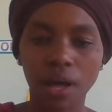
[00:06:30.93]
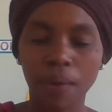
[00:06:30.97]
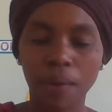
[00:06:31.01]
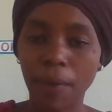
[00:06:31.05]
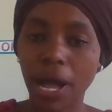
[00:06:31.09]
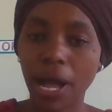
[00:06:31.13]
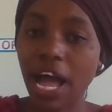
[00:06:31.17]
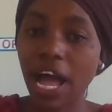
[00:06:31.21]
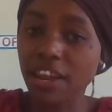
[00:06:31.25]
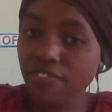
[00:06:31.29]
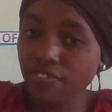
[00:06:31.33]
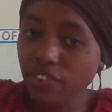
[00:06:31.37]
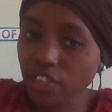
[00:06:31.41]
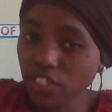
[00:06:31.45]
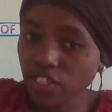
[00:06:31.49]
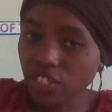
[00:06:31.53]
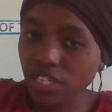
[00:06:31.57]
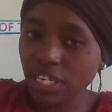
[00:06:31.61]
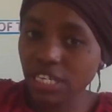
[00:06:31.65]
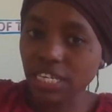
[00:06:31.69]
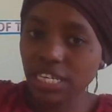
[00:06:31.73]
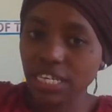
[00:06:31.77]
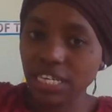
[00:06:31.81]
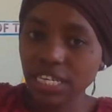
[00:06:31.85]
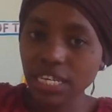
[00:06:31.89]

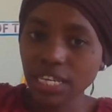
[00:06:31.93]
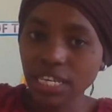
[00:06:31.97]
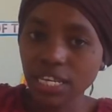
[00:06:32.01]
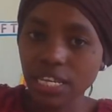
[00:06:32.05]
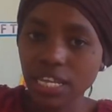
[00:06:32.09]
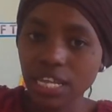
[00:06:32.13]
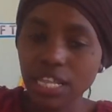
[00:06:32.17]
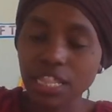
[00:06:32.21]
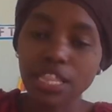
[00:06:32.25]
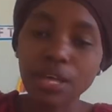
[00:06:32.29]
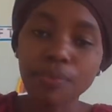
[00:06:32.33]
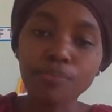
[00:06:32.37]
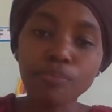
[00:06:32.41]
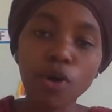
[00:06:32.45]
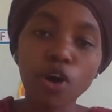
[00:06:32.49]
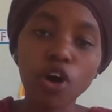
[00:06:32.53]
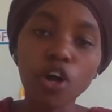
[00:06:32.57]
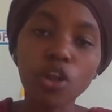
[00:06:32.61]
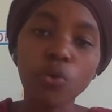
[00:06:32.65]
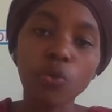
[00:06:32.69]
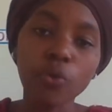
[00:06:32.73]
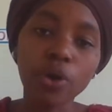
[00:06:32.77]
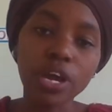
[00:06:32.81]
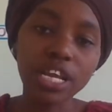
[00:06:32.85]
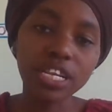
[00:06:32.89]
Unfortunately, the
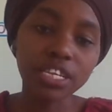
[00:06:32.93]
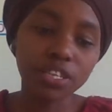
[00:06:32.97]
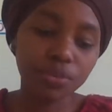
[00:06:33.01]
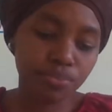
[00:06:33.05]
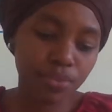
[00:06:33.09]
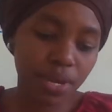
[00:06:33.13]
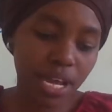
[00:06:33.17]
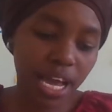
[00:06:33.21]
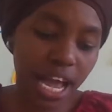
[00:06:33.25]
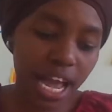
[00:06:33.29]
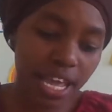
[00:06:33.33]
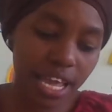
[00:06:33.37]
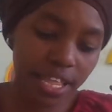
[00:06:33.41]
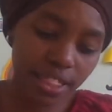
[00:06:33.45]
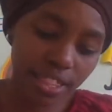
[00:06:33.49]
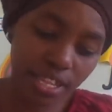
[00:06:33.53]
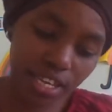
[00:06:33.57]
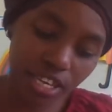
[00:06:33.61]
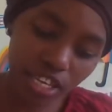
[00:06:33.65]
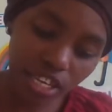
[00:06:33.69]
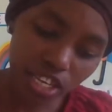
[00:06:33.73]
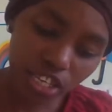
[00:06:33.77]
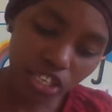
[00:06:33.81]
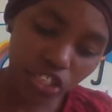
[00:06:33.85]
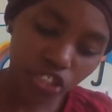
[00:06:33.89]
ball went behind
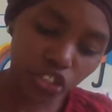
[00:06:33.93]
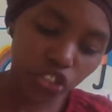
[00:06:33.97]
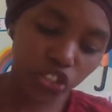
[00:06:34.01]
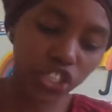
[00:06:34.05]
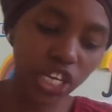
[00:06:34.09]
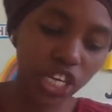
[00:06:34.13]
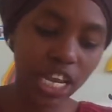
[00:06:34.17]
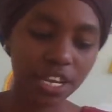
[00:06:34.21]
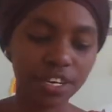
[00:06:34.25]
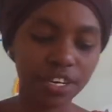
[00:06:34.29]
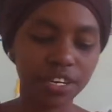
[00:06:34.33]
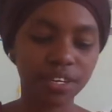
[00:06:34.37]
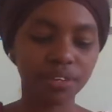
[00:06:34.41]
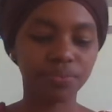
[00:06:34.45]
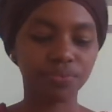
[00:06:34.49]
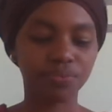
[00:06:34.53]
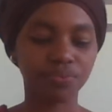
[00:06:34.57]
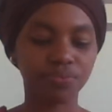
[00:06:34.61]
the shed.